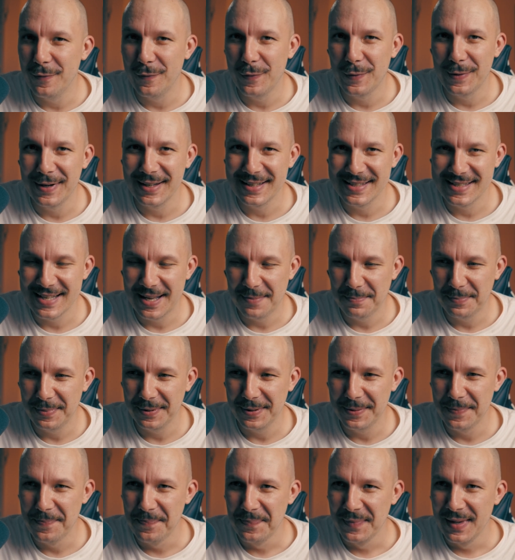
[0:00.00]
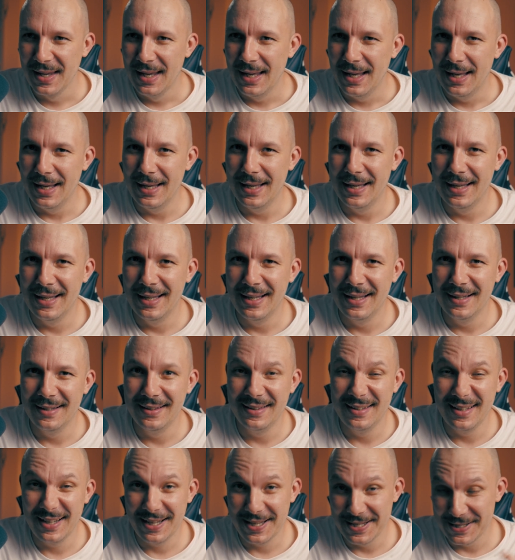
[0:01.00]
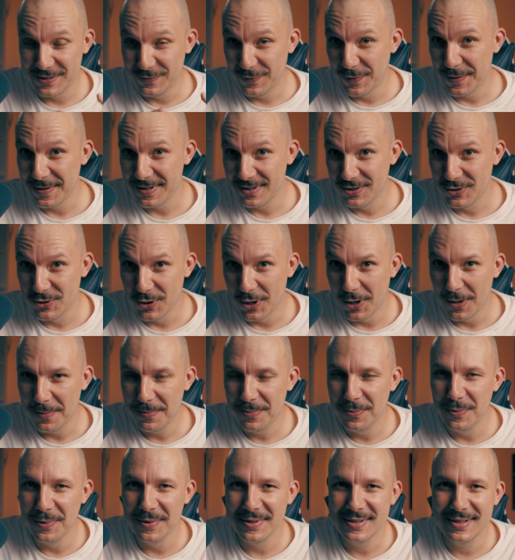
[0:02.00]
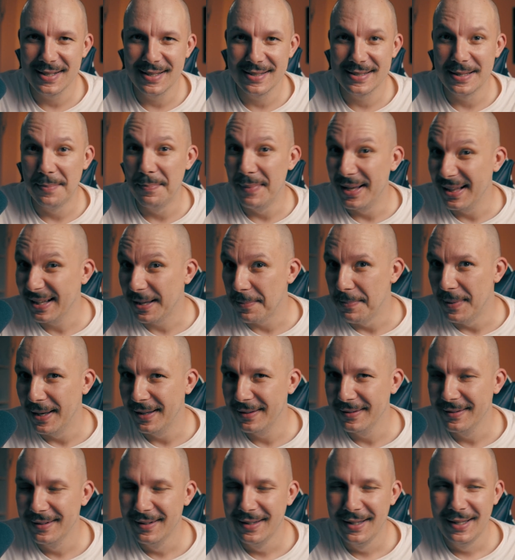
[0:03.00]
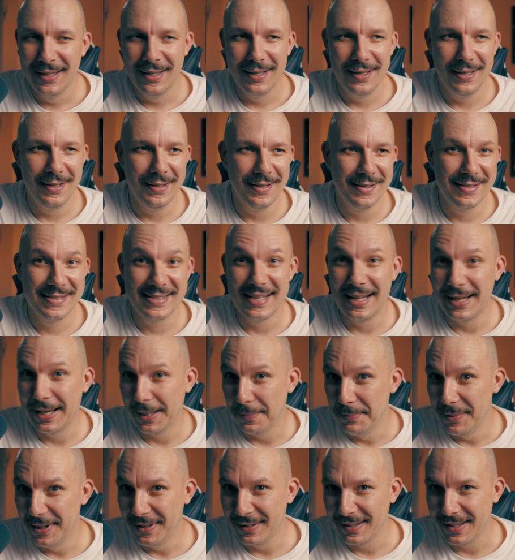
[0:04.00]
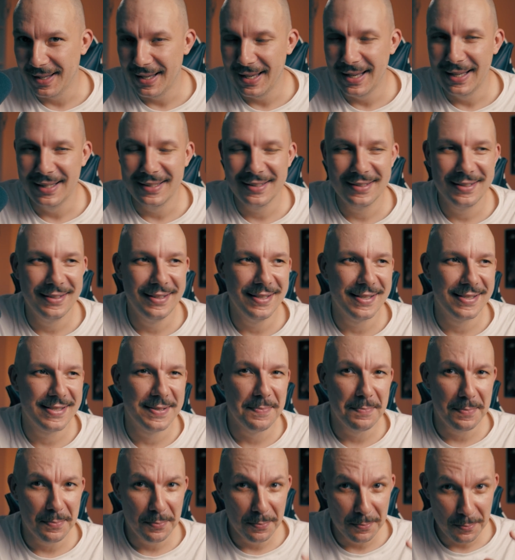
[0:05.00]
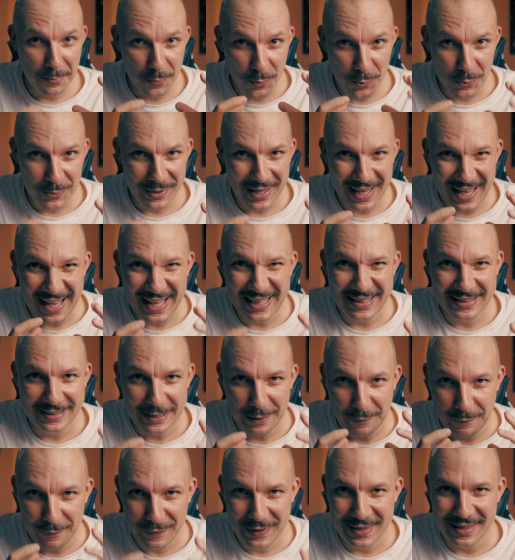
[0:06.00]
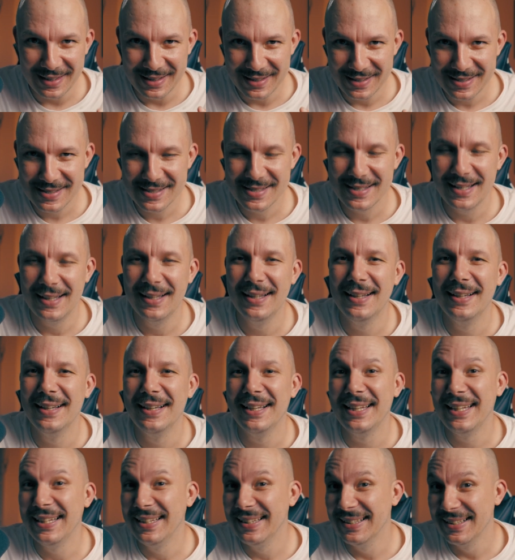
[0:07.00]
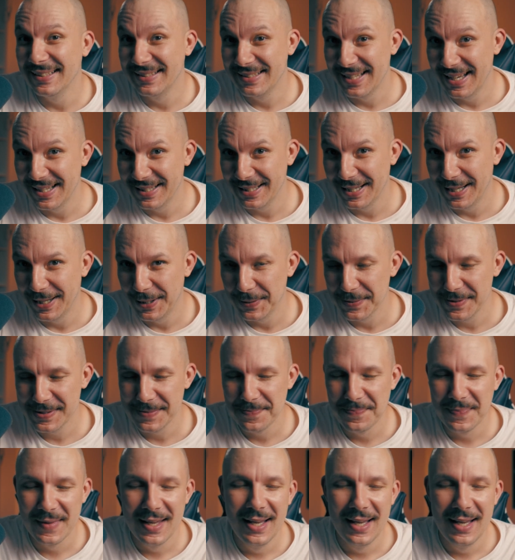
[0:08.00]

For example, his first job was as a milkman, selling milk, and this moon and the Venus in the 10th house.